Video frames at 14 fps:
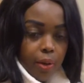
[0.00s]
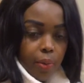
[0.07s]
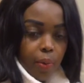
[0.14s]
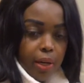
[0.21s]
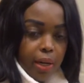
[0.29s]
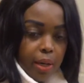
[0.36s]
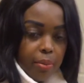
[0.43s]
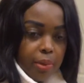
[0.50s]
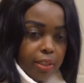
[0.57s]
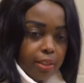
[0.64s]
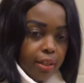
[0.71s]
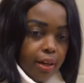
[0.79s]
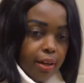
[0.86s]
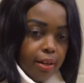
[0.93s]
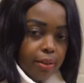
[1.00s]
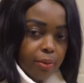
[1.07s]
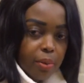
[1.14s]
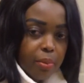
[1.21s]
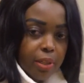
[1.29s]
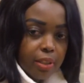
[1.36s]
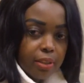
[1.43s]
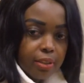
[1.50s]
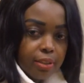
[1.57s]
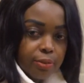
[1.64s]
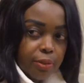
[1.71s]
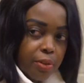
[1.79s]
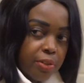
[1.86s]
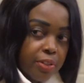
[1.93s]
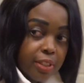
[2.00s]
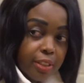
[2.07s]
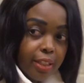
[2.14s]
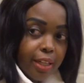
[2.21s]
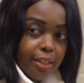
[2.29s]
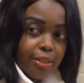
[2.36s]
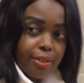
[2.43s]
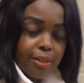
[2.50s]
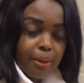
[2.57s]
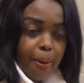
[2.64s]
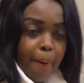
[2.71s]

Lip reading: When I meet her, we meet for 3 days.